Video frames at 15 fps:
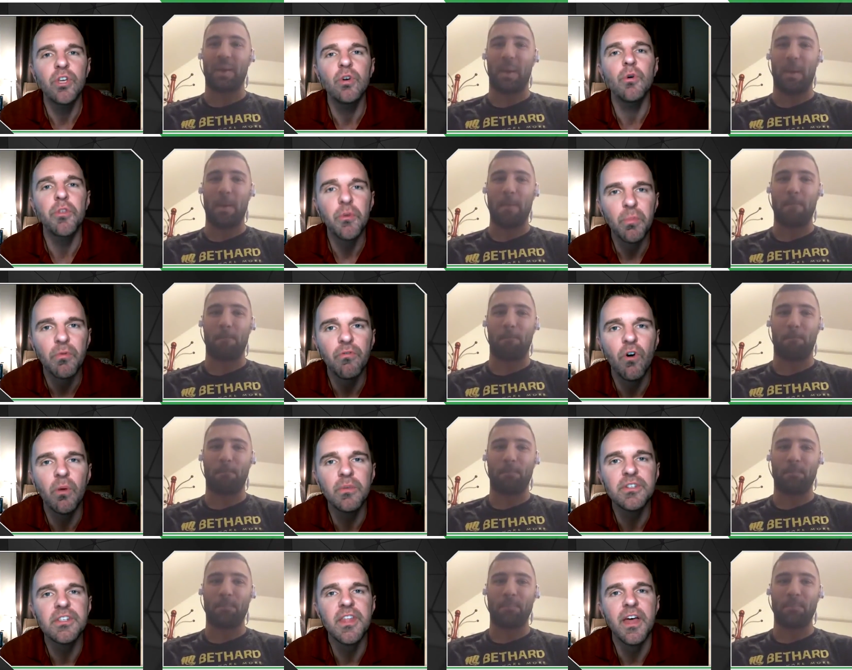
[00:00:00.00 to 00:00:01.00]
Speaker 1: you with your
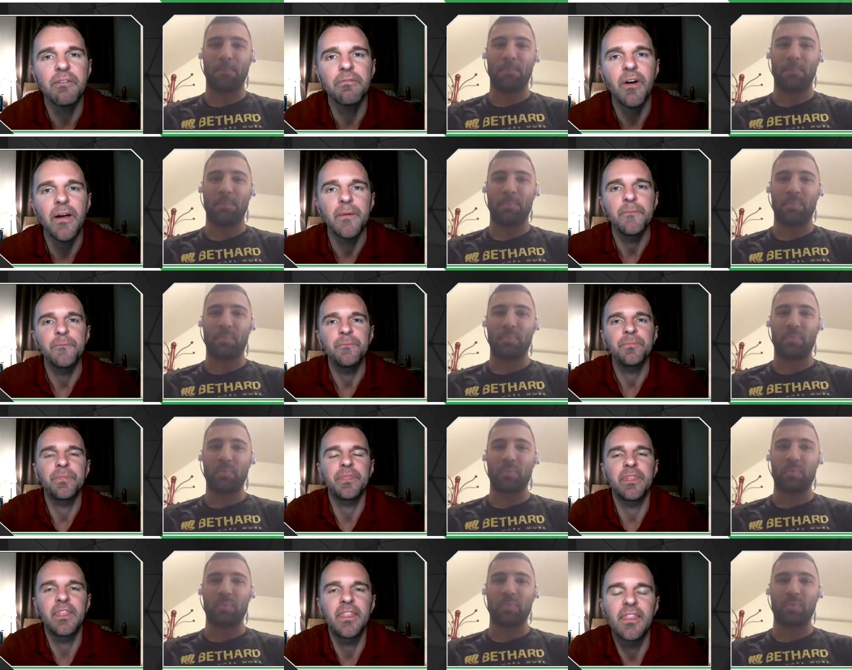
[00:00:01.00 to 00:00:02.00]
performance in that fight?
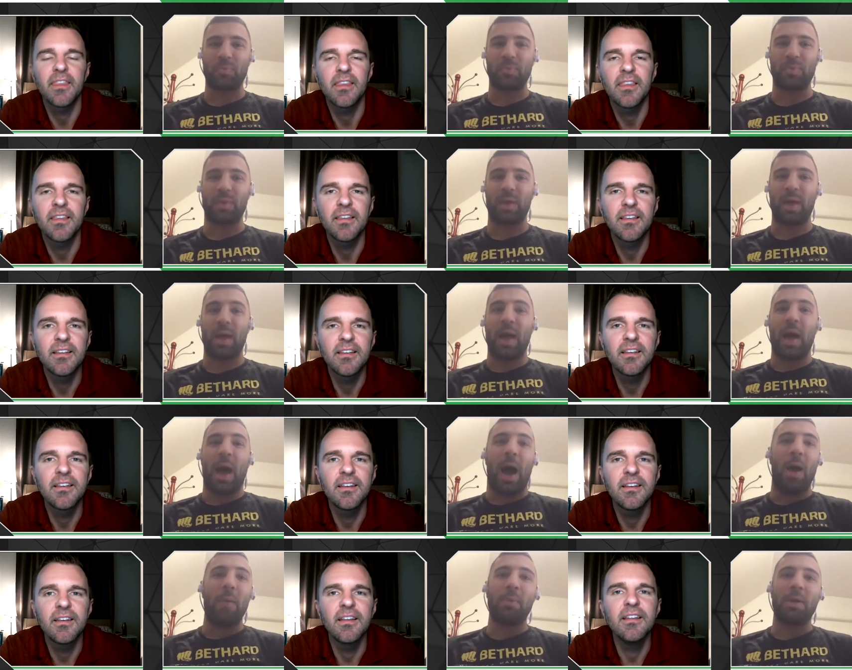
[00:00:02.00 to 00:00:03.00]

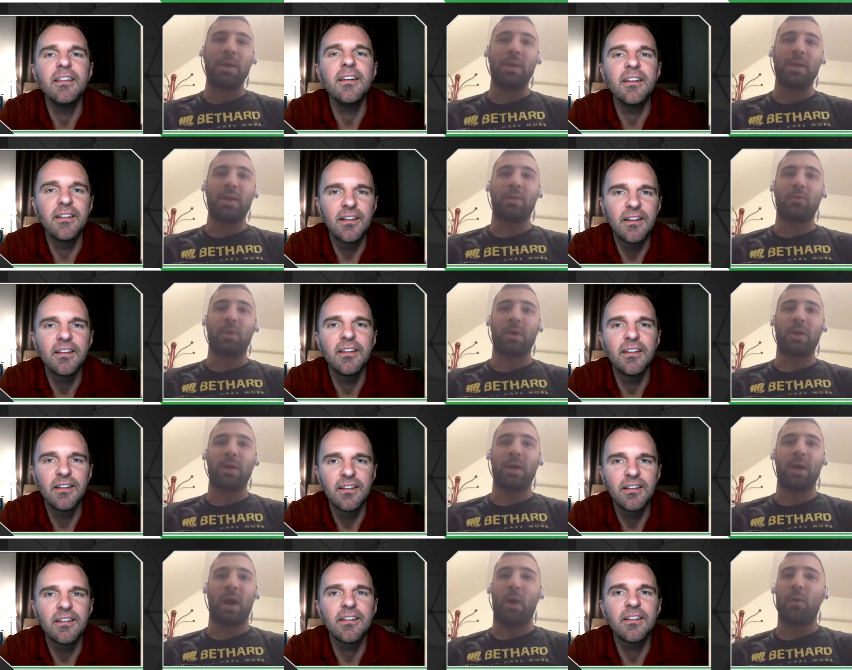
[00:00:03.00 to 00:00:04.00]
Speaker 2: I mean, it
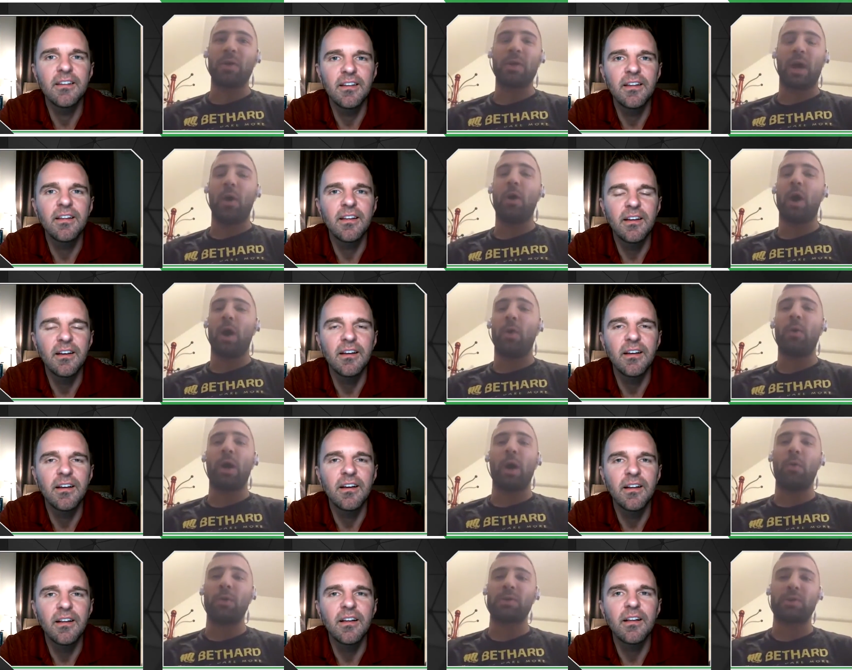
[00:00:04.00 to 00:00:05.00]
was I was I, I,
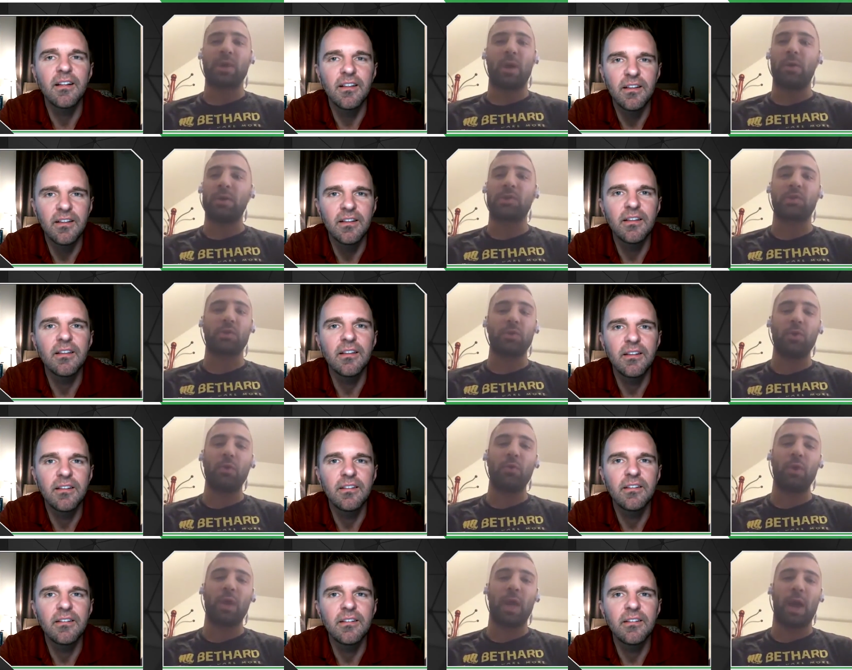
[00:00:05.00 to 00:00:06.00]
I was
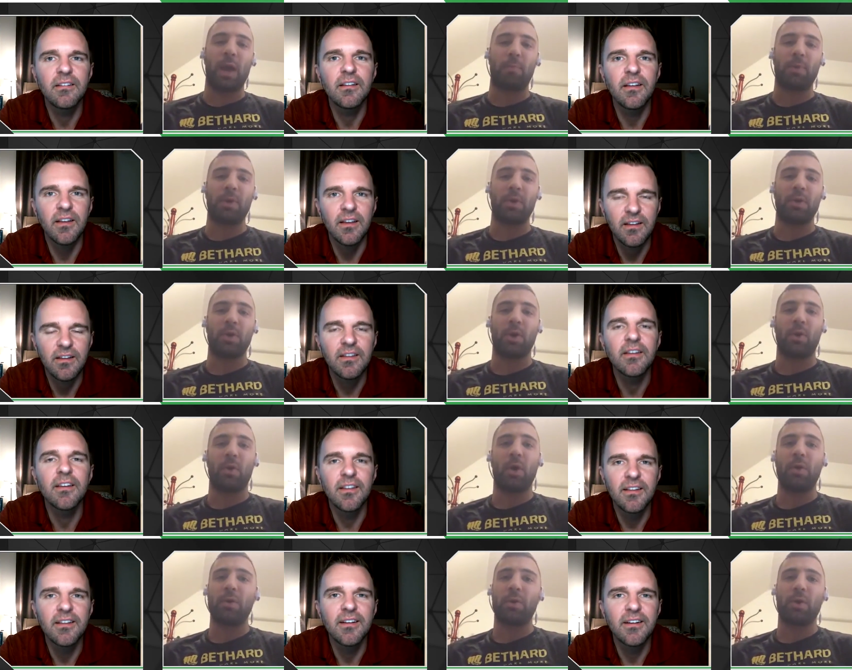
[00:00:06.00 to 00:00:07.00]
I was really happy, you
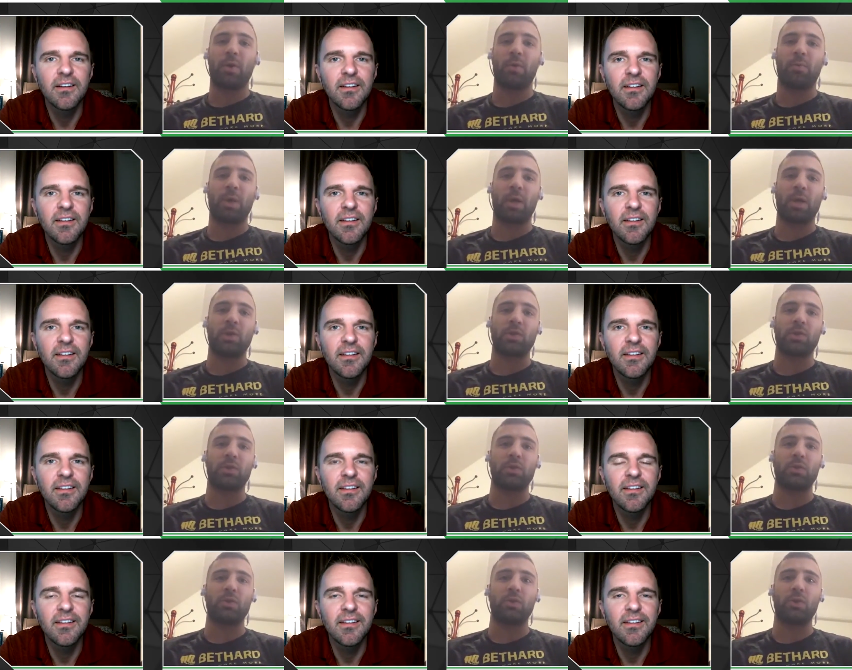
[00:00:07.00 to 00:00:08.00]
know, you know,
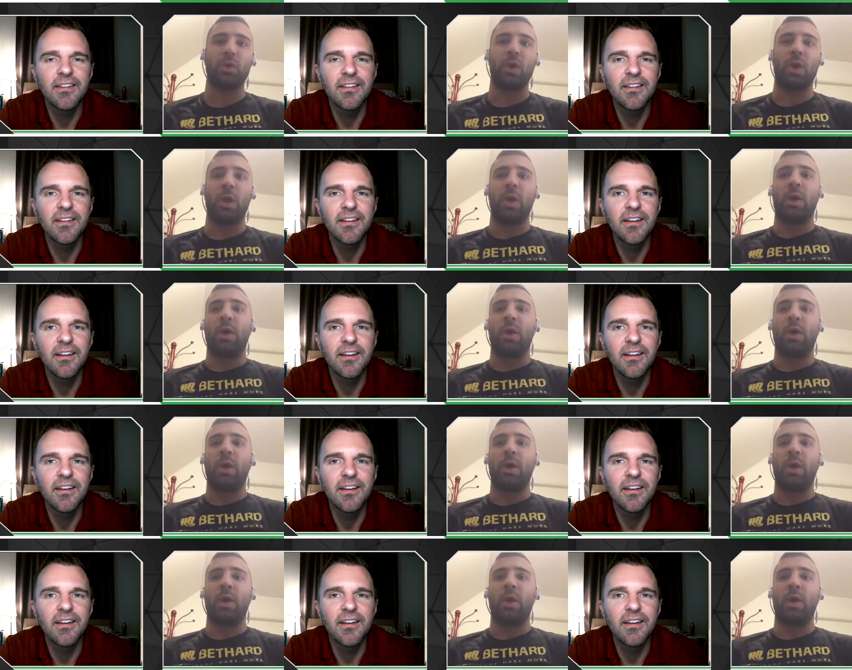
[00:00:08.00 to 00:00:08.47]
because you you